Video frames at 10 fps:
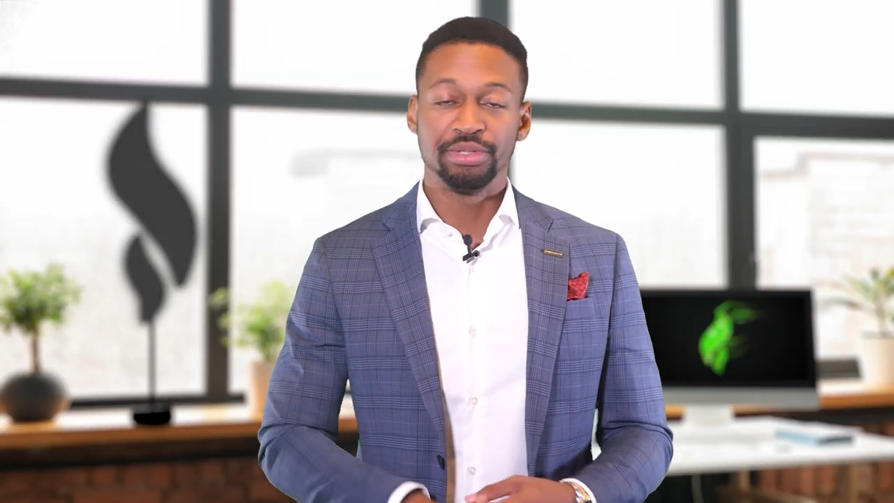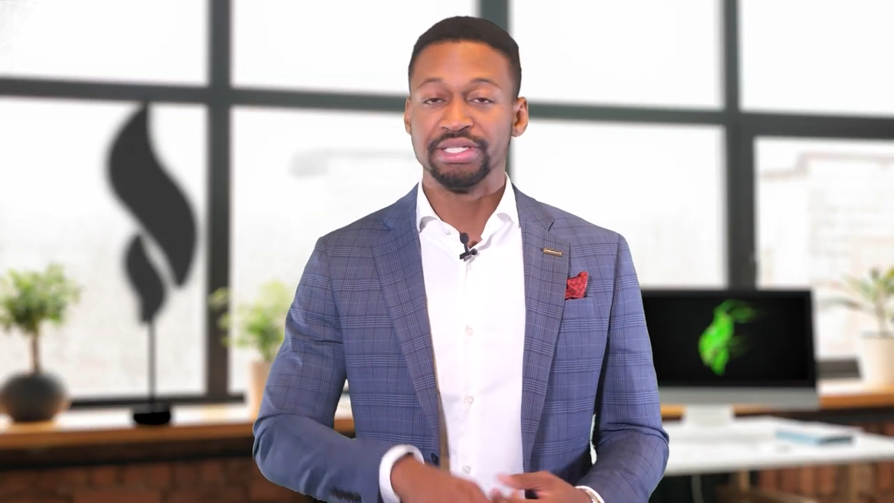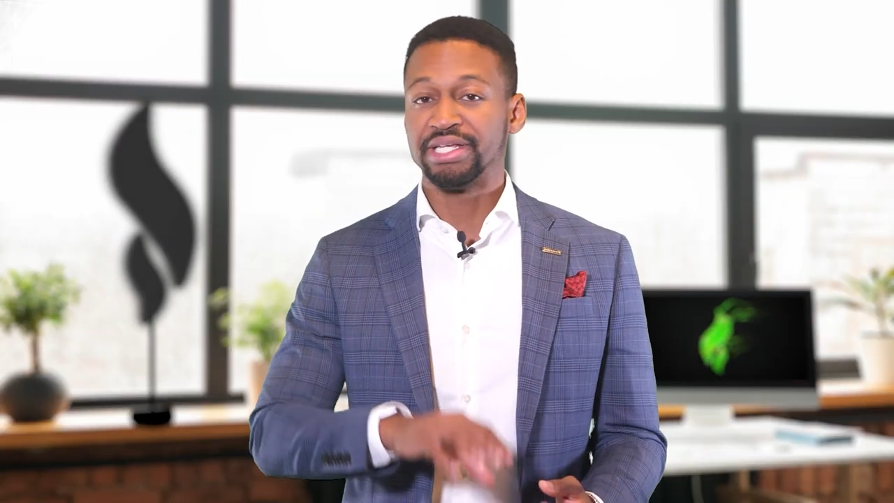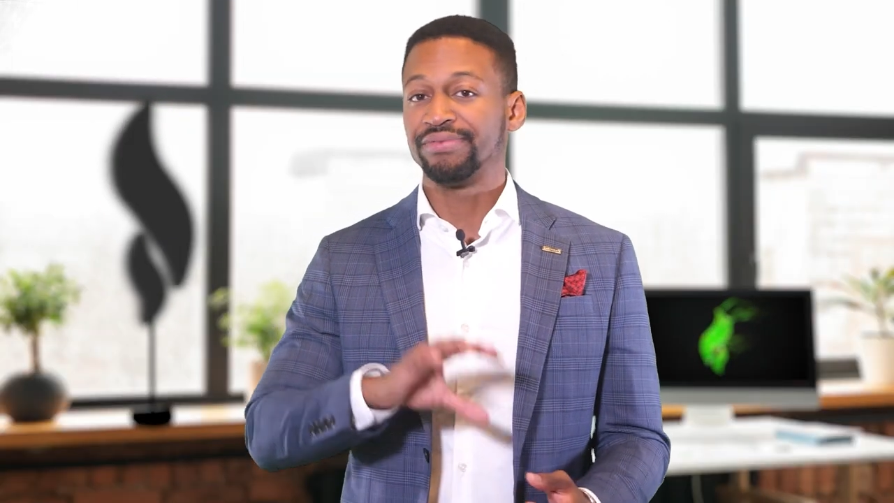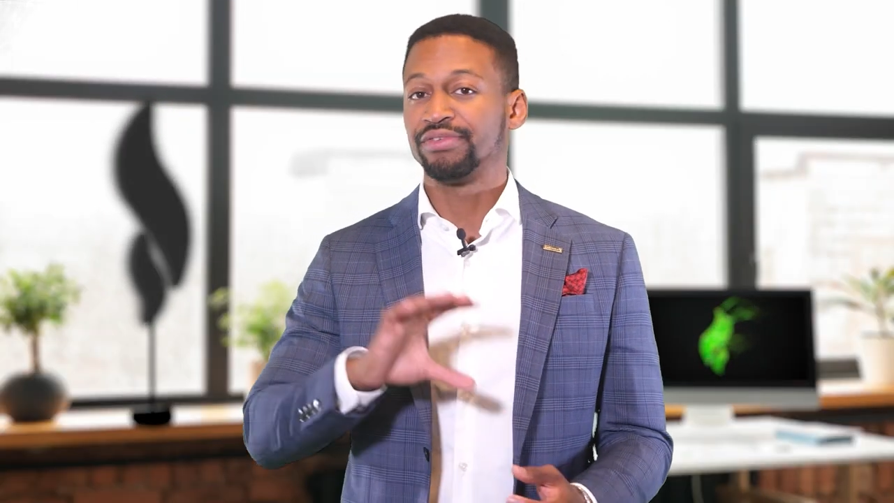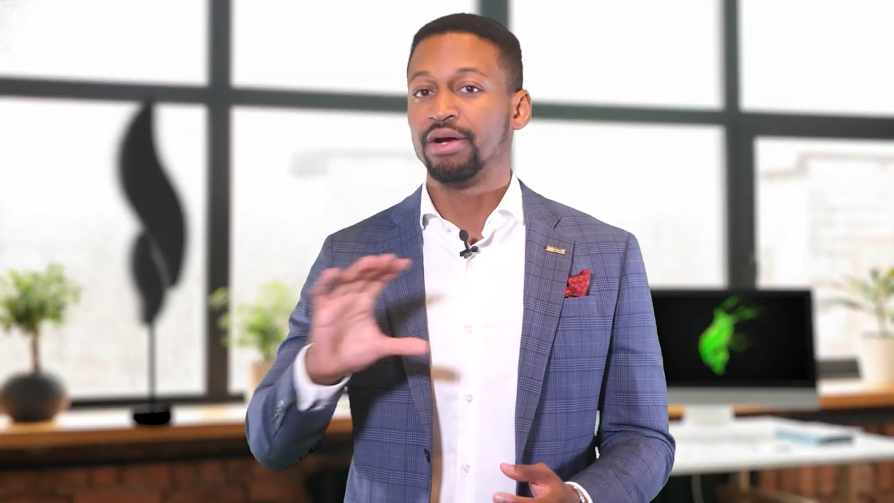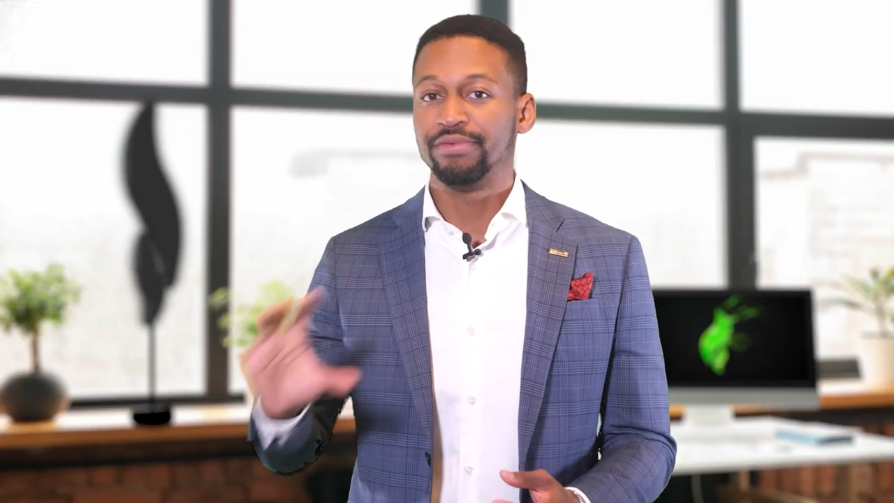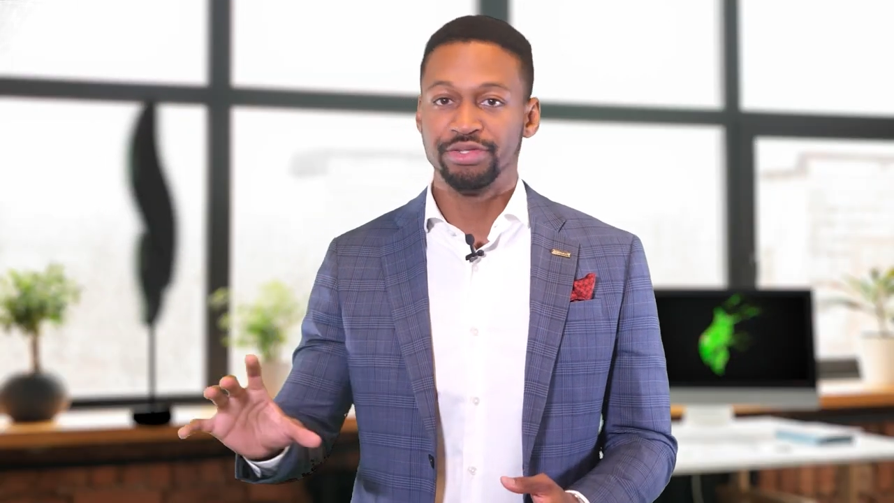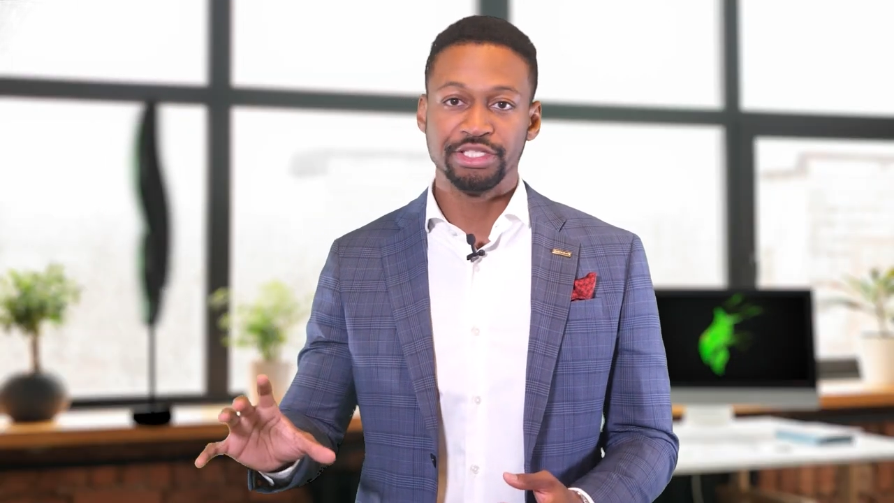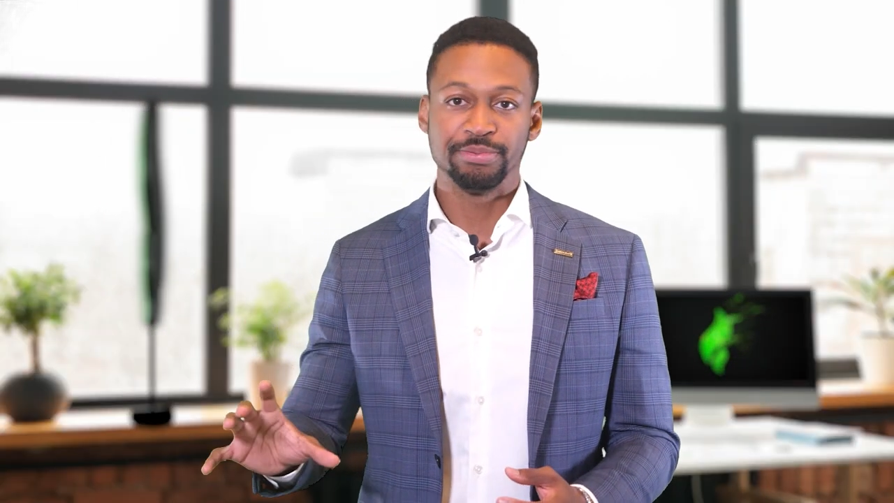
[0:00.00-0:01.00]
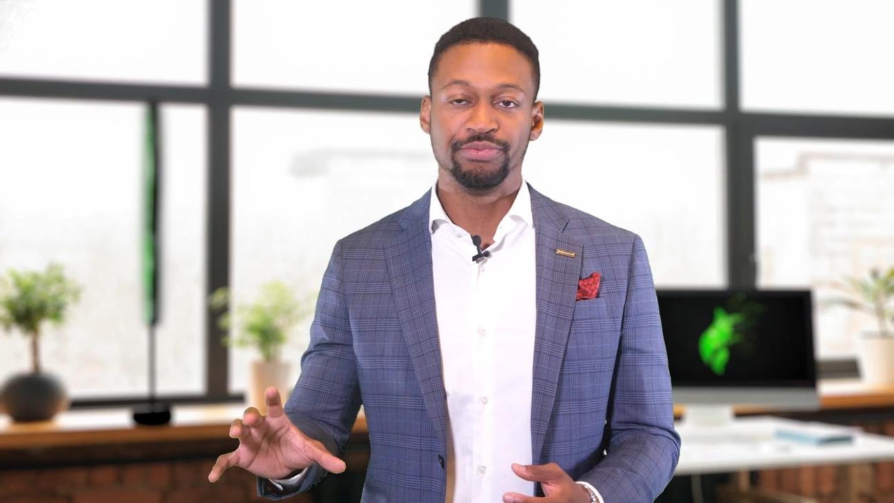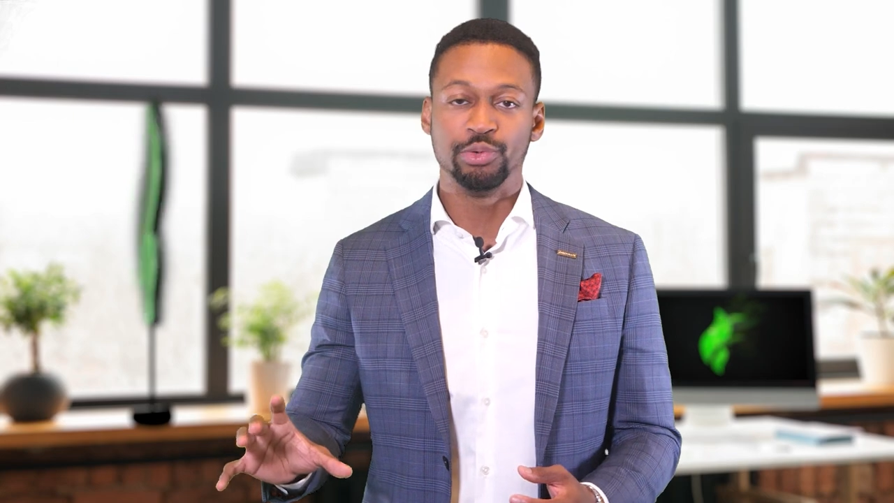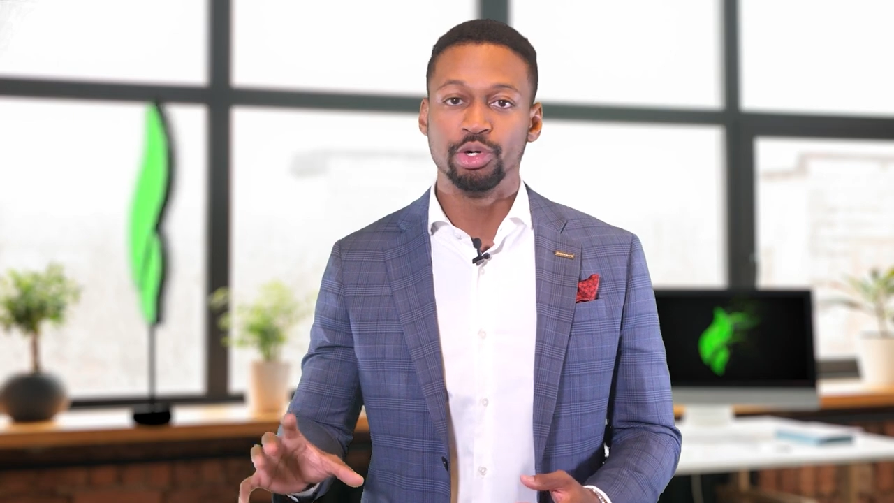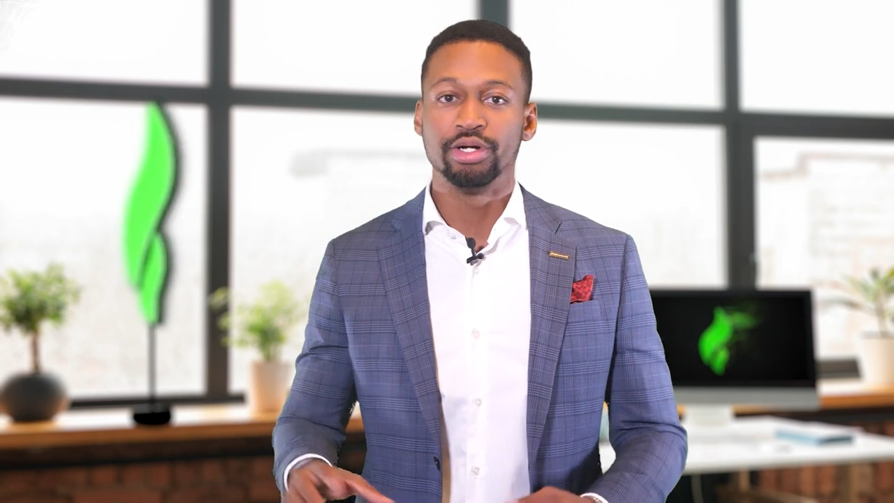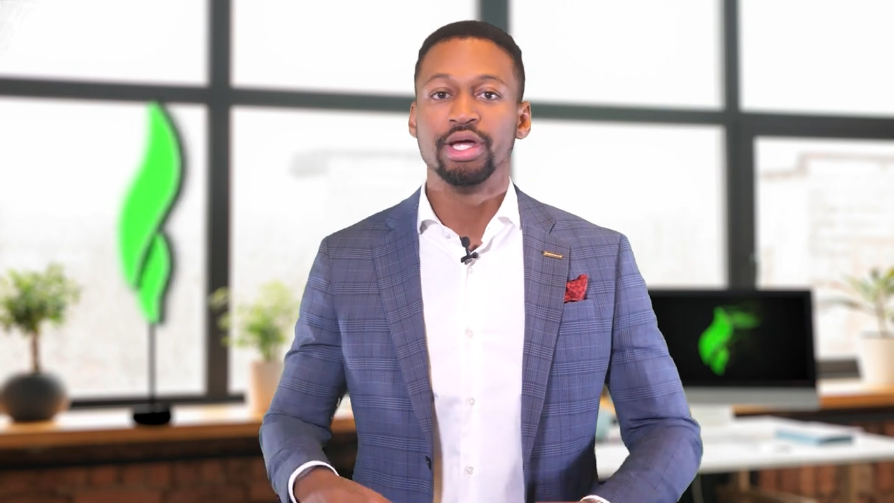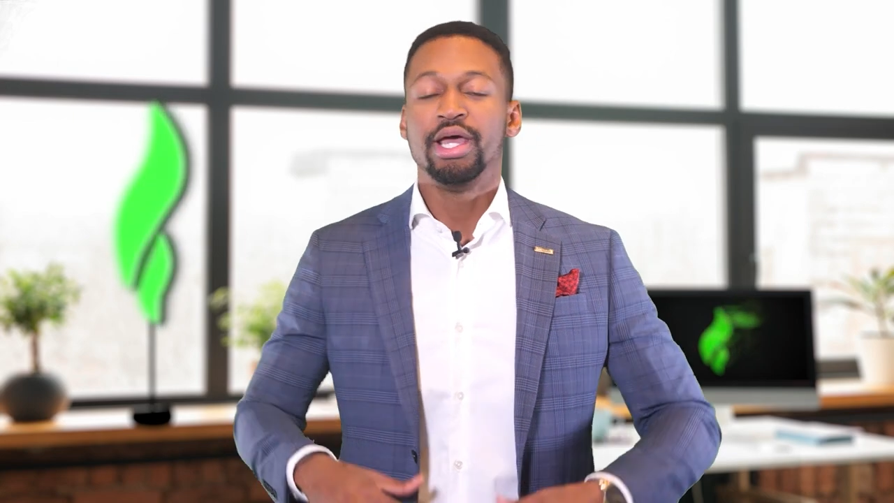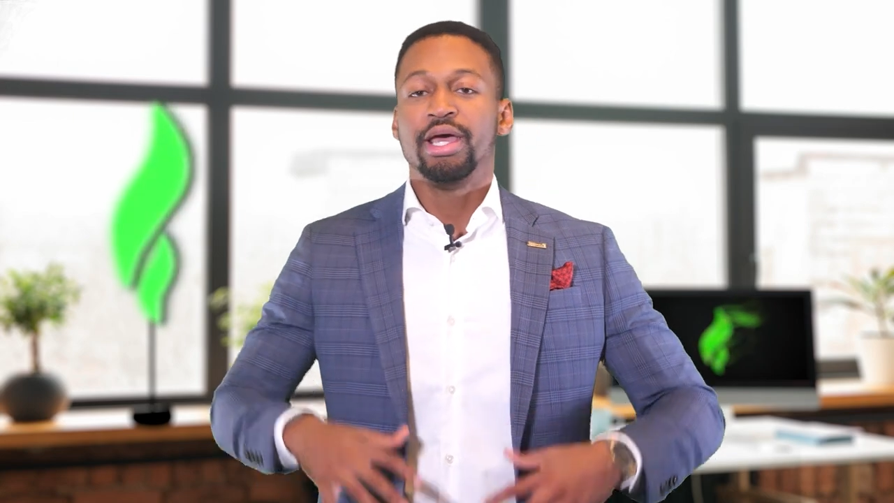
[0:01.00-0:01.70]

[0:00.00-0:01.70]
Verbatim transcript: because I've covered this before.